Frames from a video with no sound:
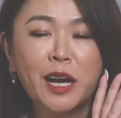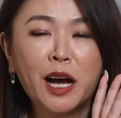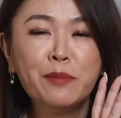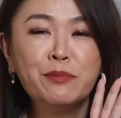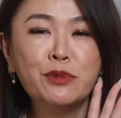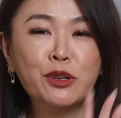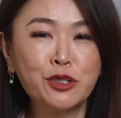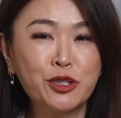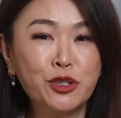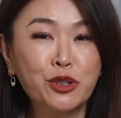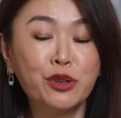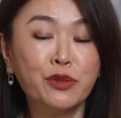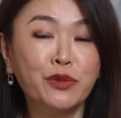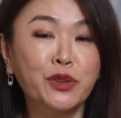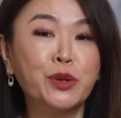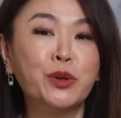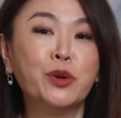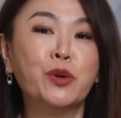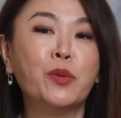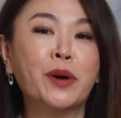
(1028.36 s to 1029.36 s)
I'm not sure if
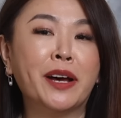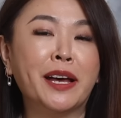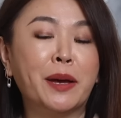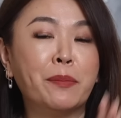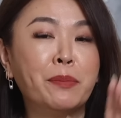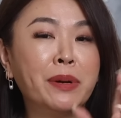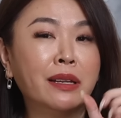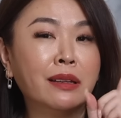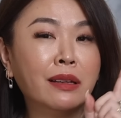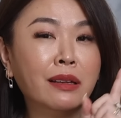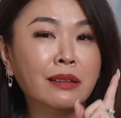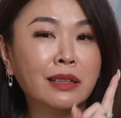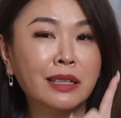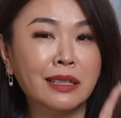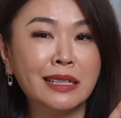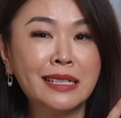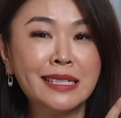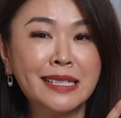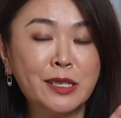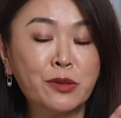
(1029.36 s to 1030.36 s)
you're aware, but
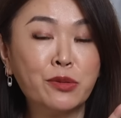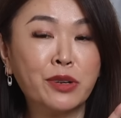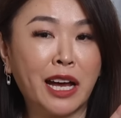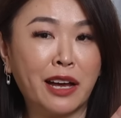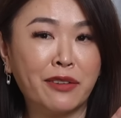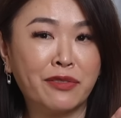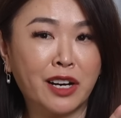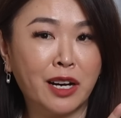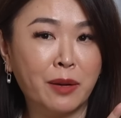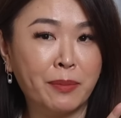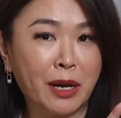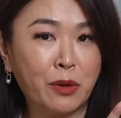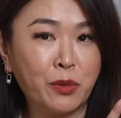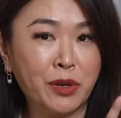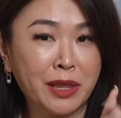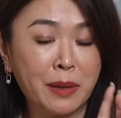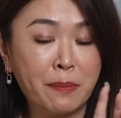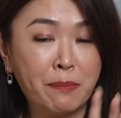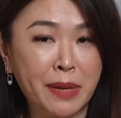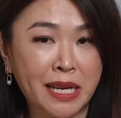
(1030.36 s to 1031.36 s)
LILYSILK have come out
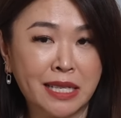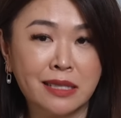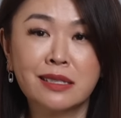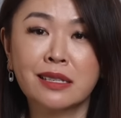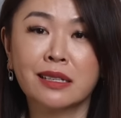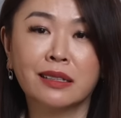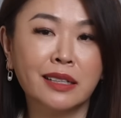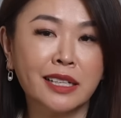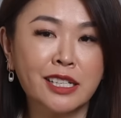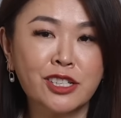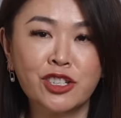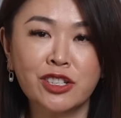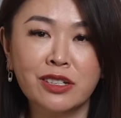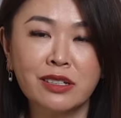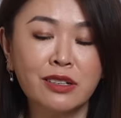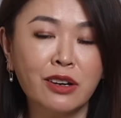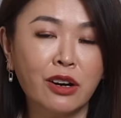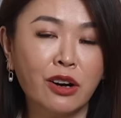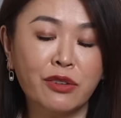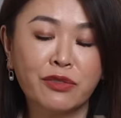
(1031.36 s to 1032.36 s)
with a men's
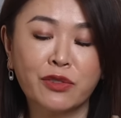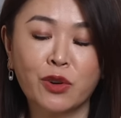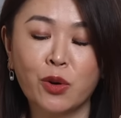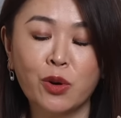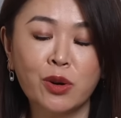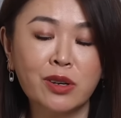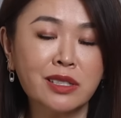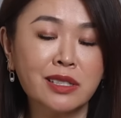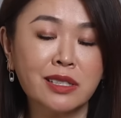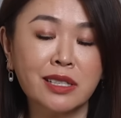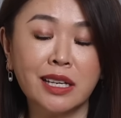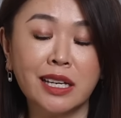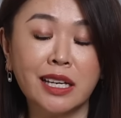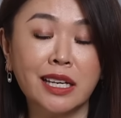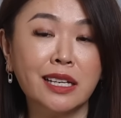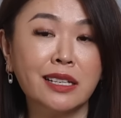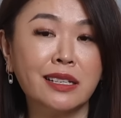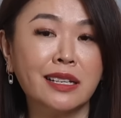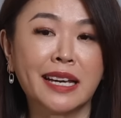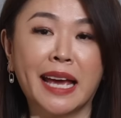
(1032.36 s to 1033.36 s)
collection. Of course,
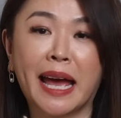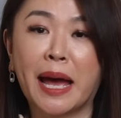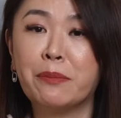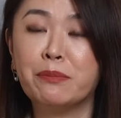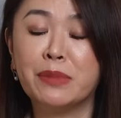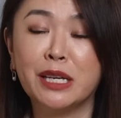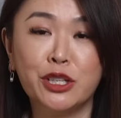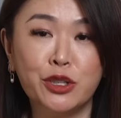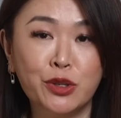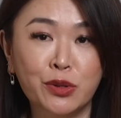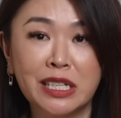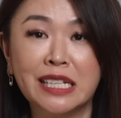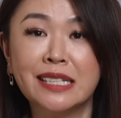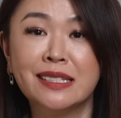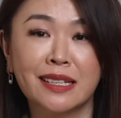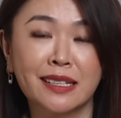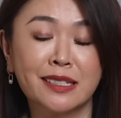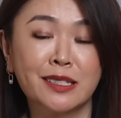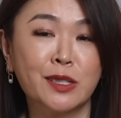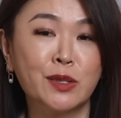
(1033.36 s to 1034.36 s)
it can be
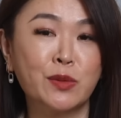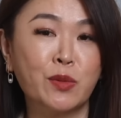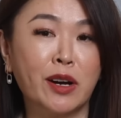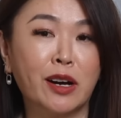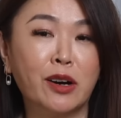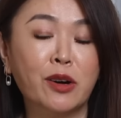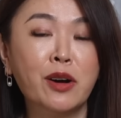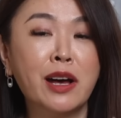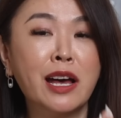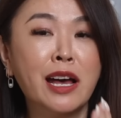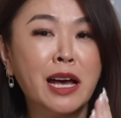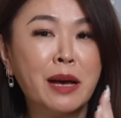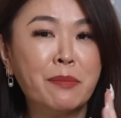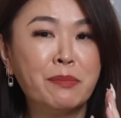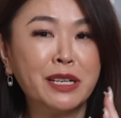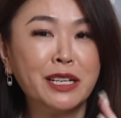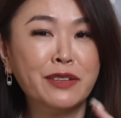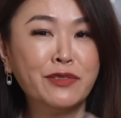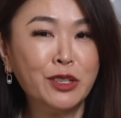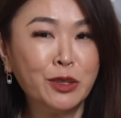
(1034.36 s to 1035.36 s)
unisex as well.
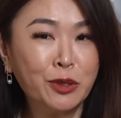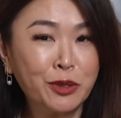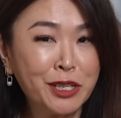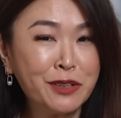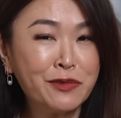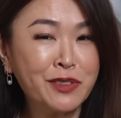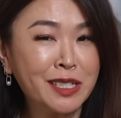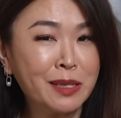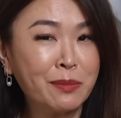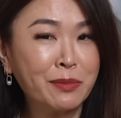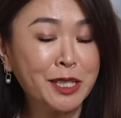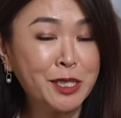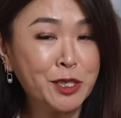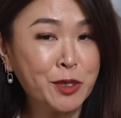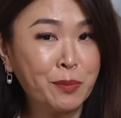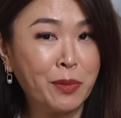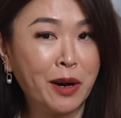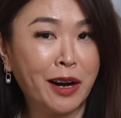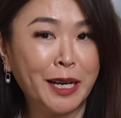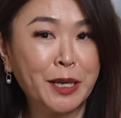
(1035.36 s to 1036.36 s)
But if you're looking for something
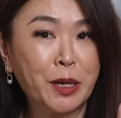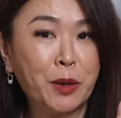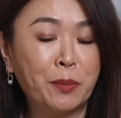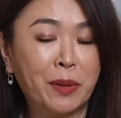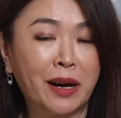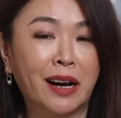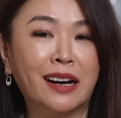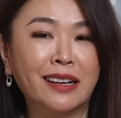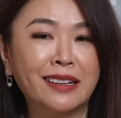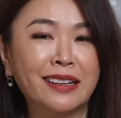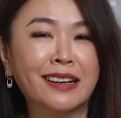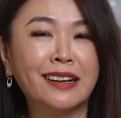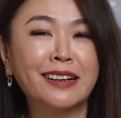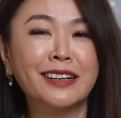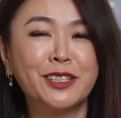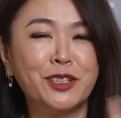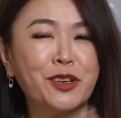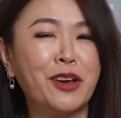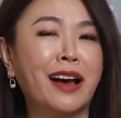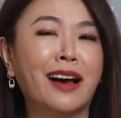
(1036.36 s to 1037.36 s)
to buy your partner,
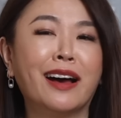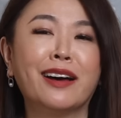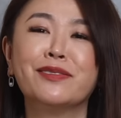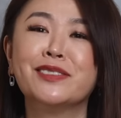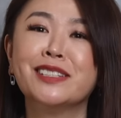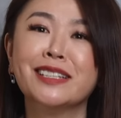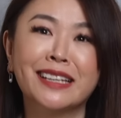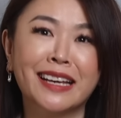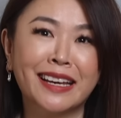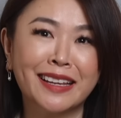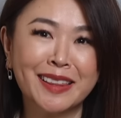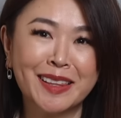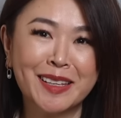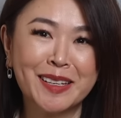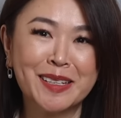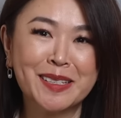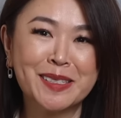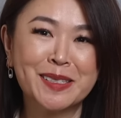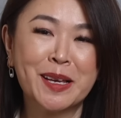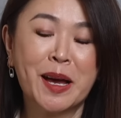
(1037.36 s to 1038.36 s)
you have to get
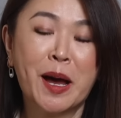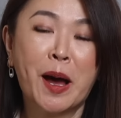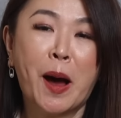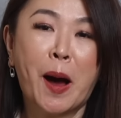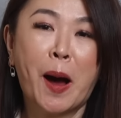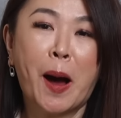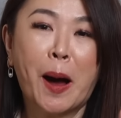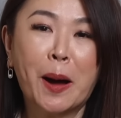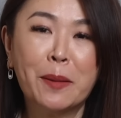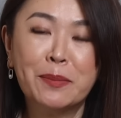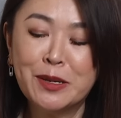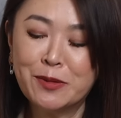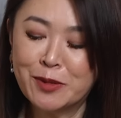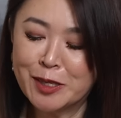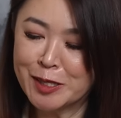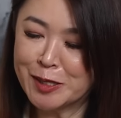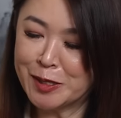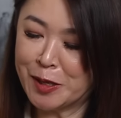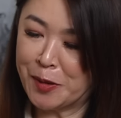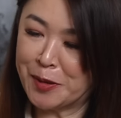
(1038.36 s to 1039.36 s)
this. Hubby
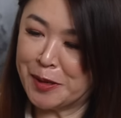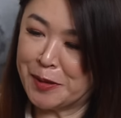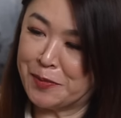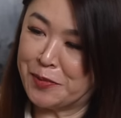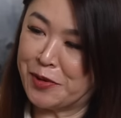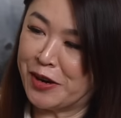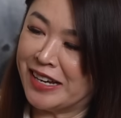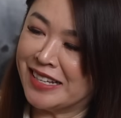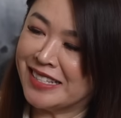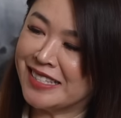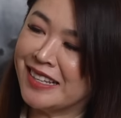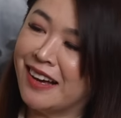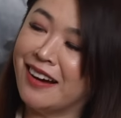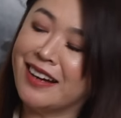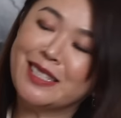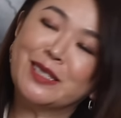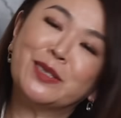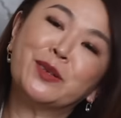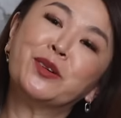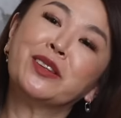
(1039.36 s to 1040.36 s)
was so impressed. I
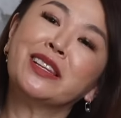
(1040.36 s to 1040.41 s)
saw